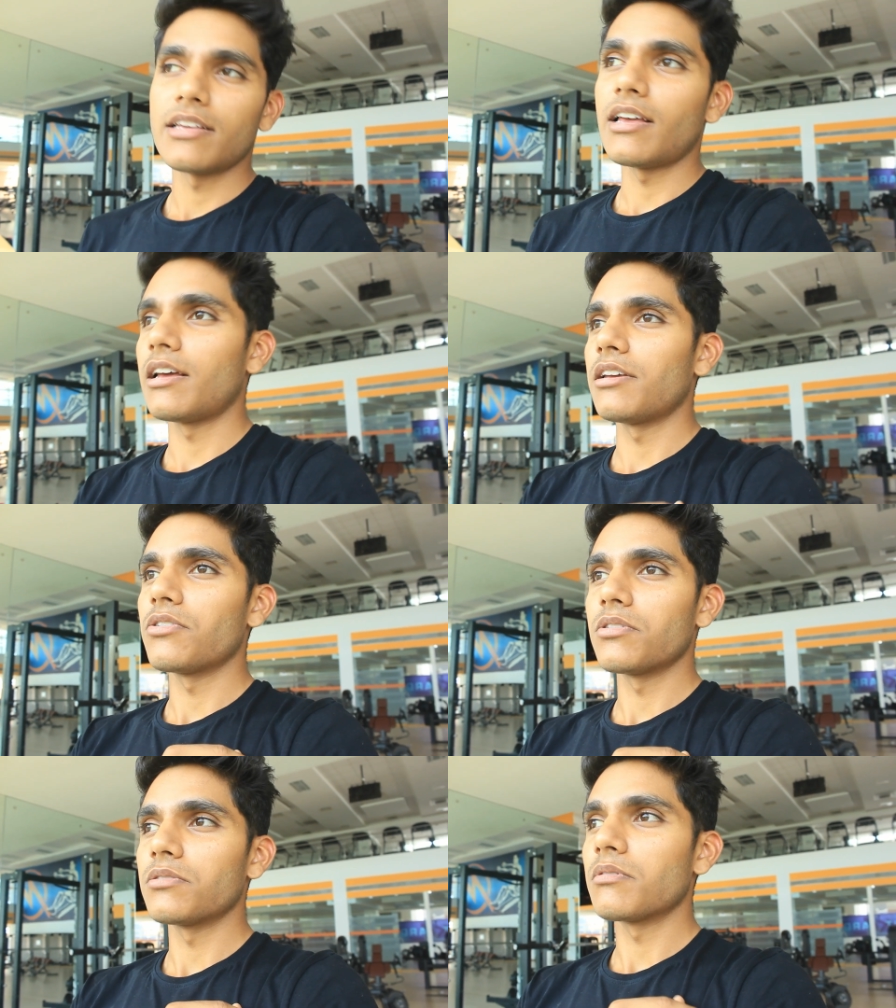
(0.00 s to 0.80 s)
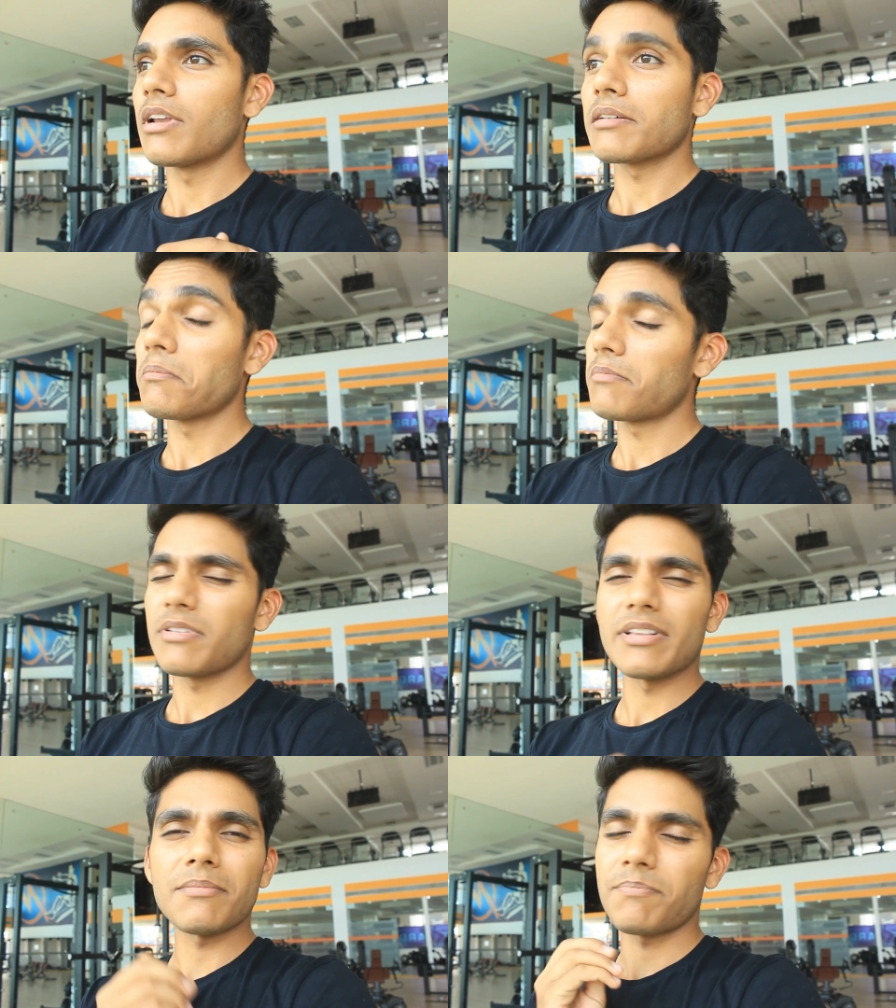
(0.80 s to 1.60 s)
uh, you like
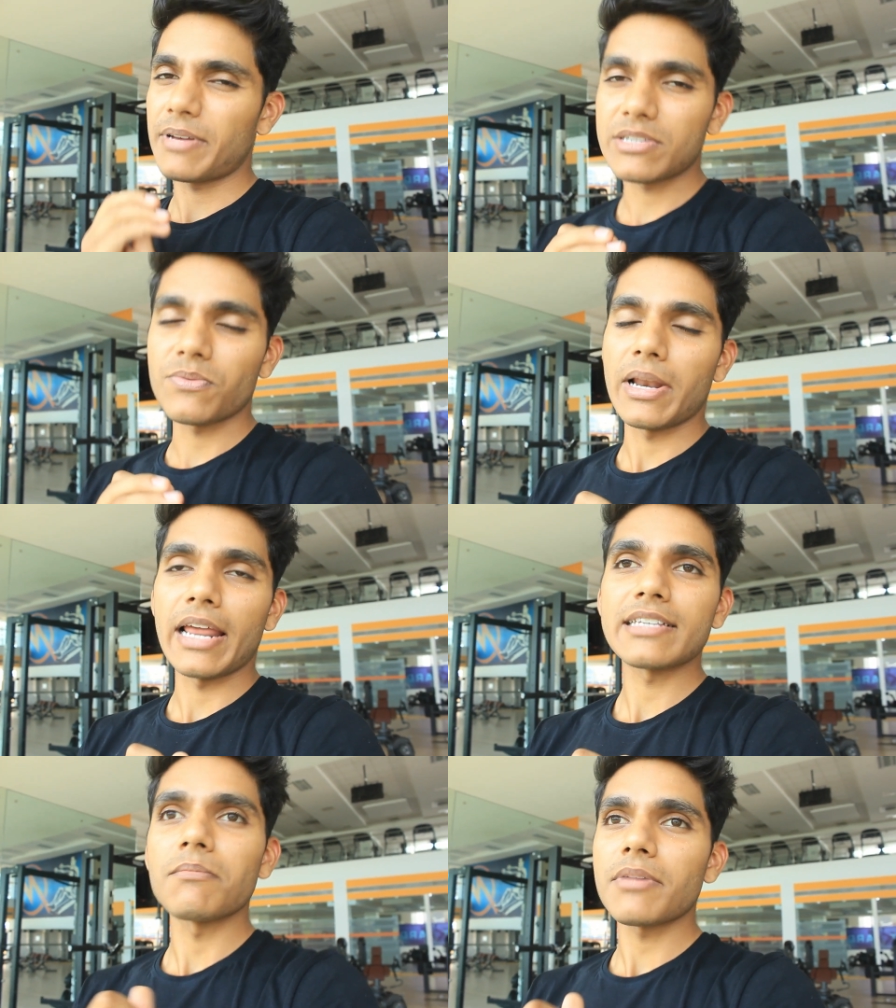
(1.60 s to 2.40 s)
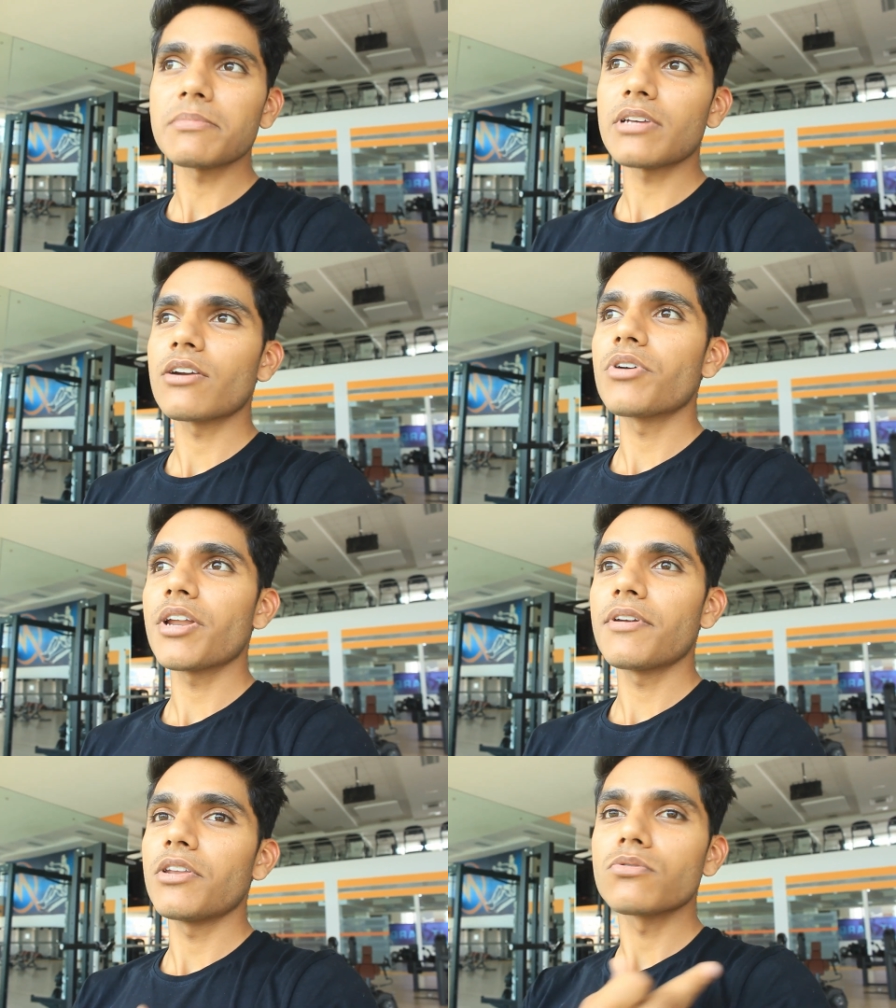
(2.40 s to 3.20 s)
the best way like sometimes I don't
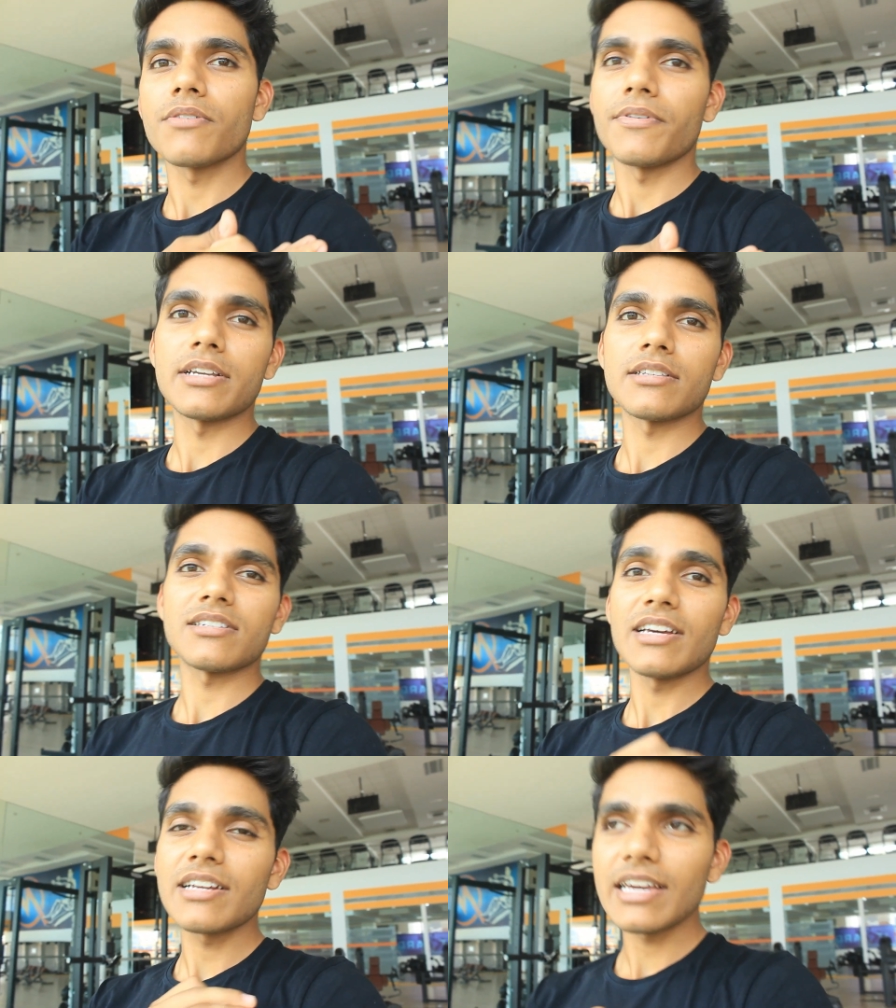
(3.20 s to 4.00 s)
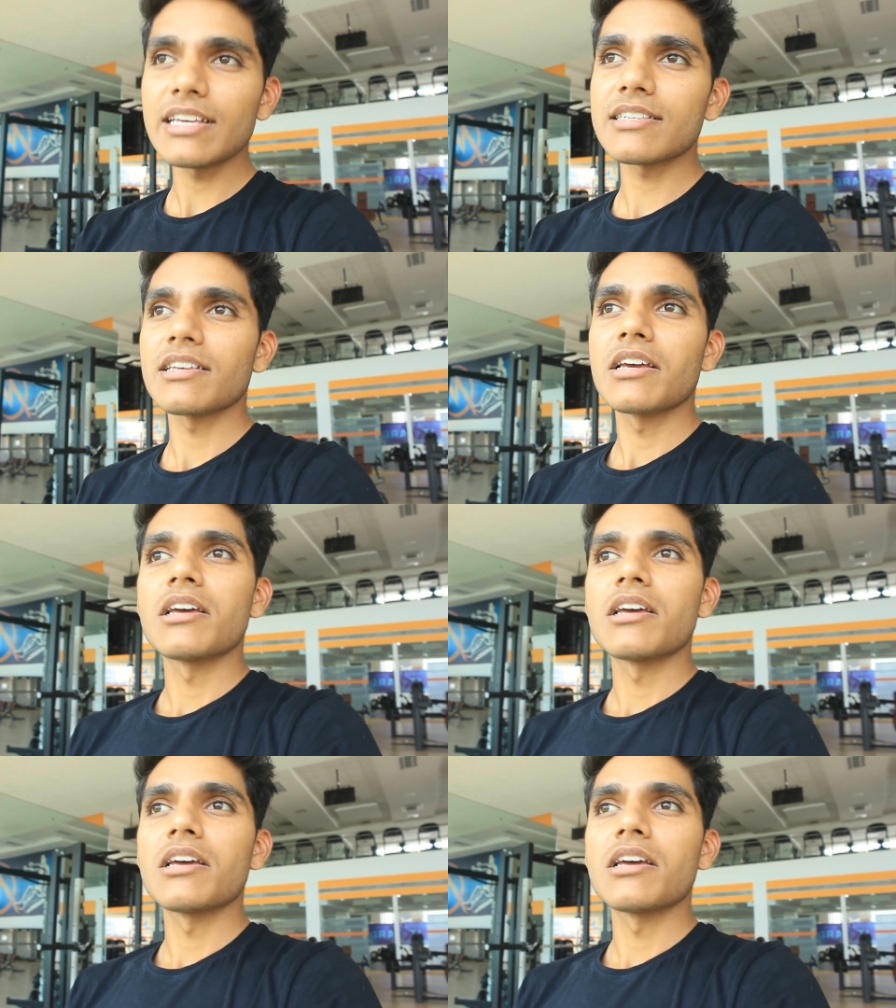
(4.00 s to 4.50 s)
even use the weight staircase